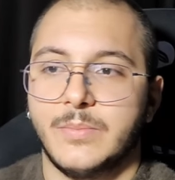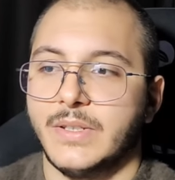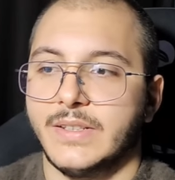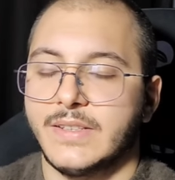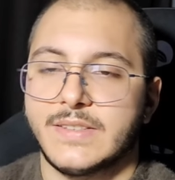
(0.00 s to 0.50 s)

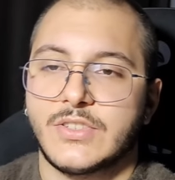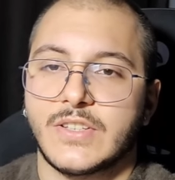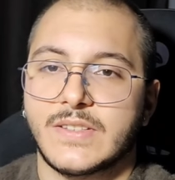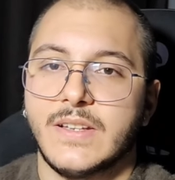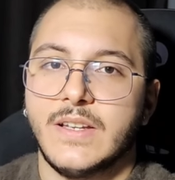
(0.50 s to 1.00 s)
It's
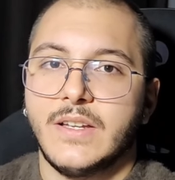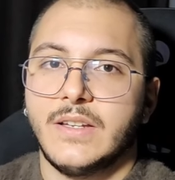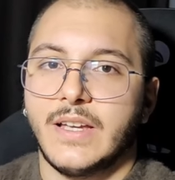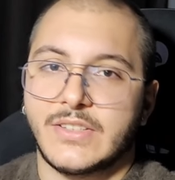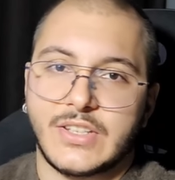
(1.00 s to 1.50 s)
just
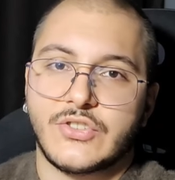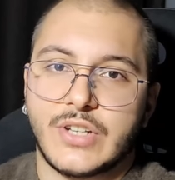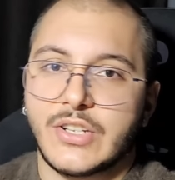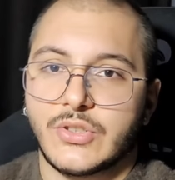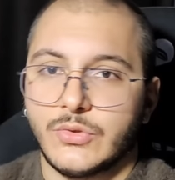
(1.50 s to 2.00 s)

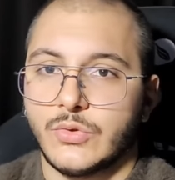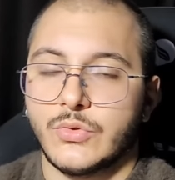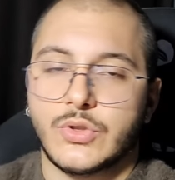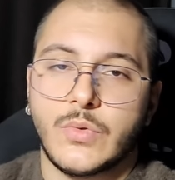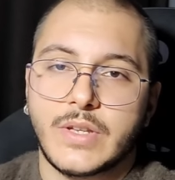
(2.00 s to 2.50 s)
exaggeration to
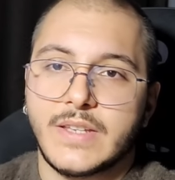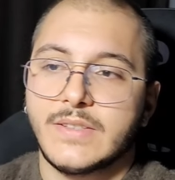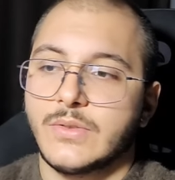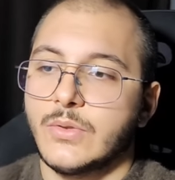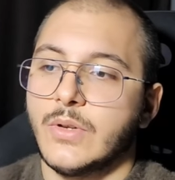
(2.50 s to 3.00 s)

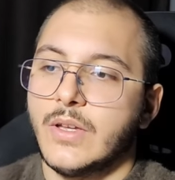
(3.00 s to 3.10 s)
showcase you,